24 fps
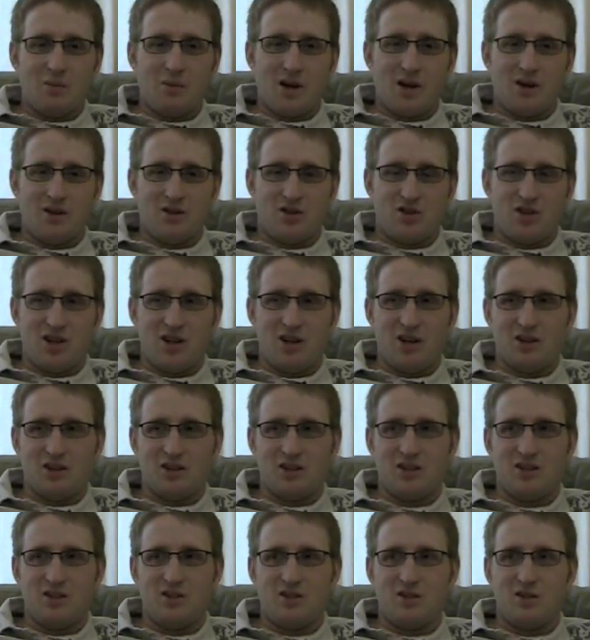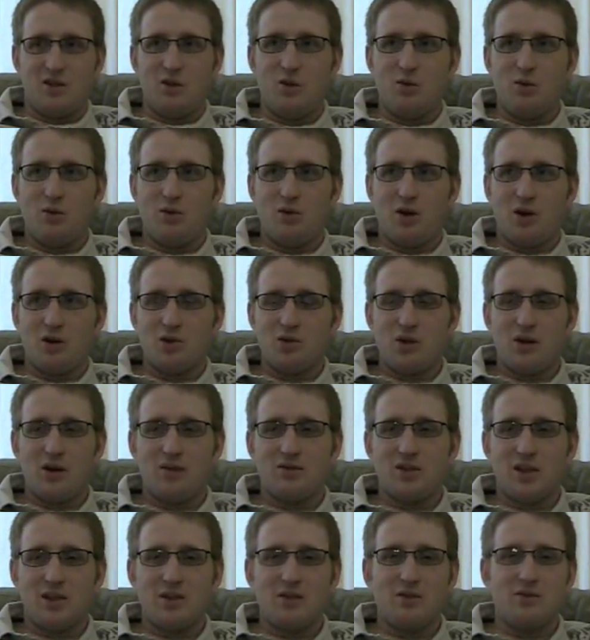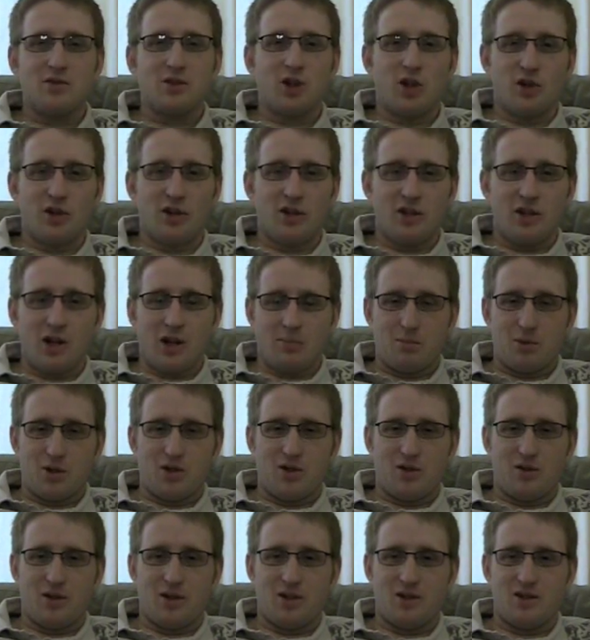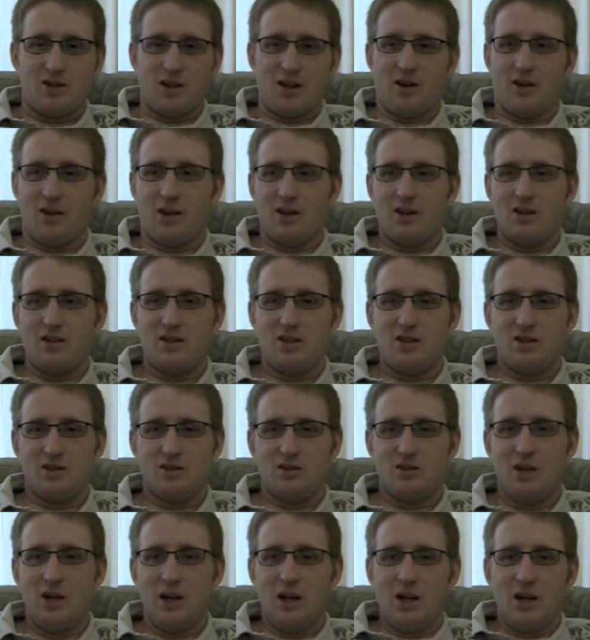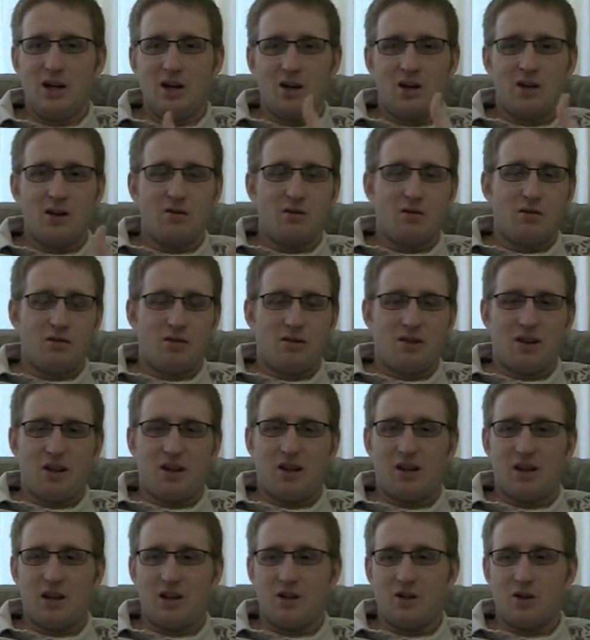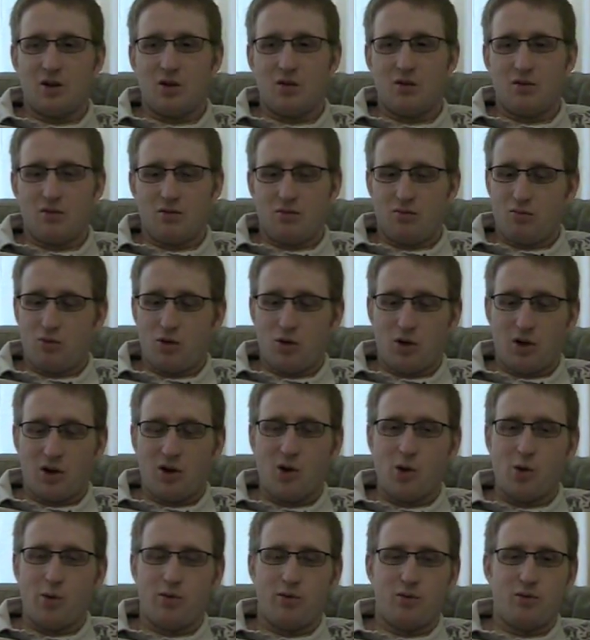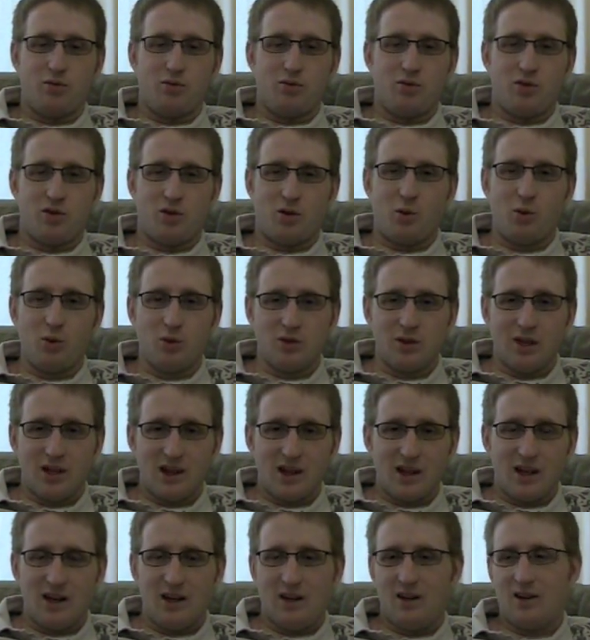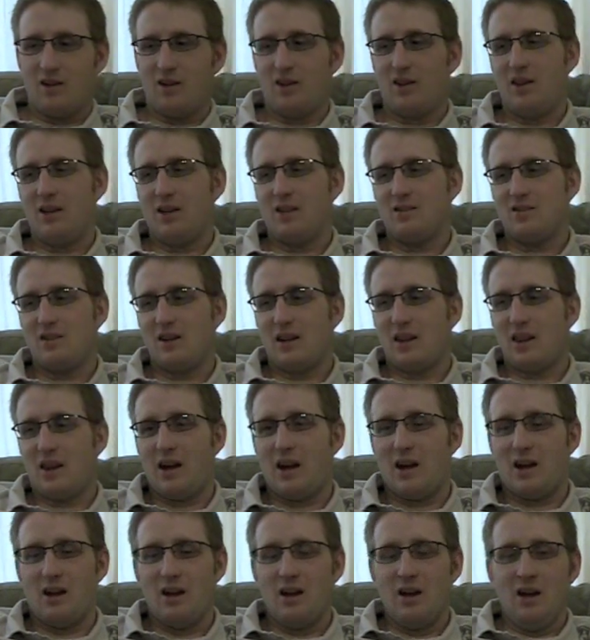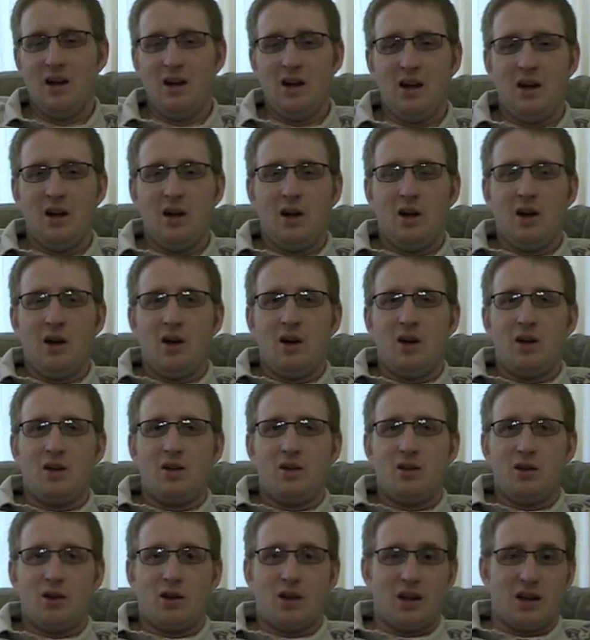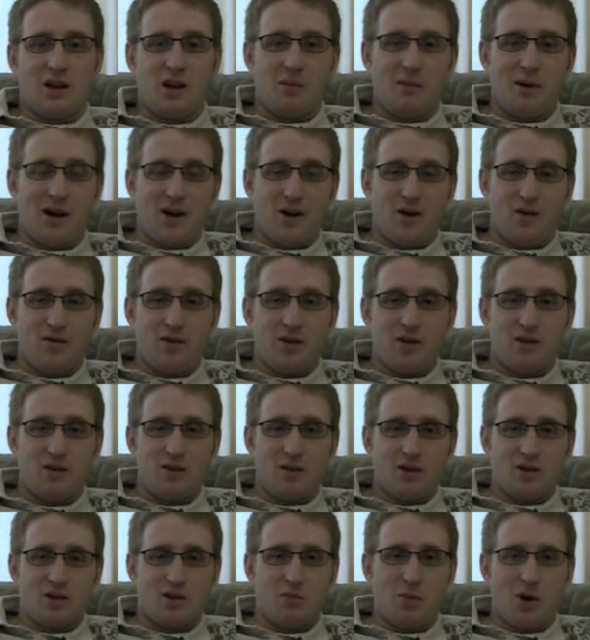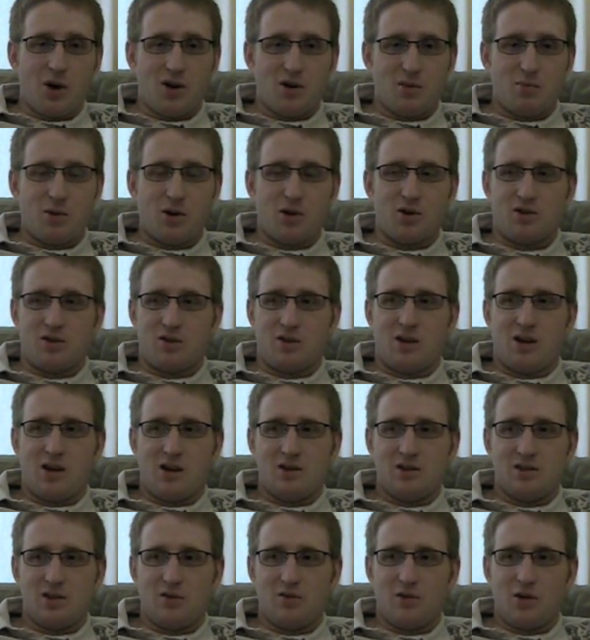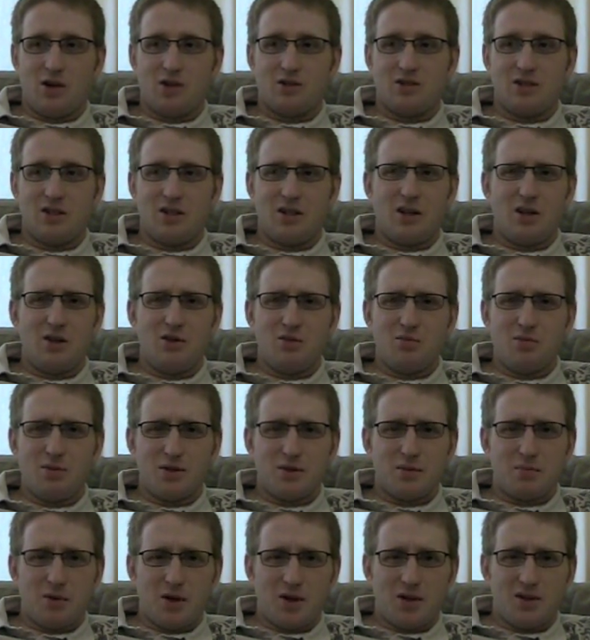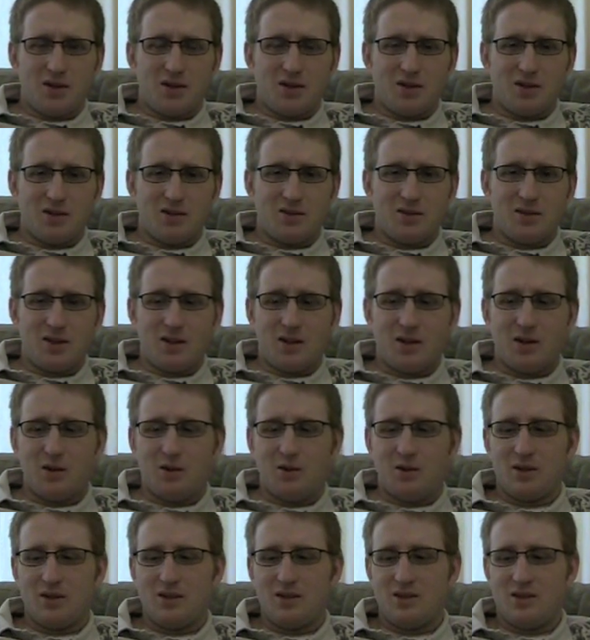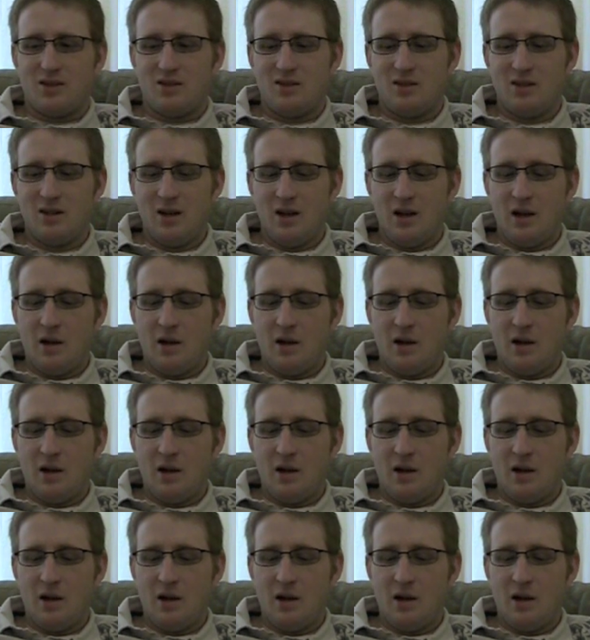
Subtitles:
about jail is you also have lots of learning opportunities there. You can go through schooling there and things like that. You can come out of it a smarter person, not only wrongly accused, but smarter. It's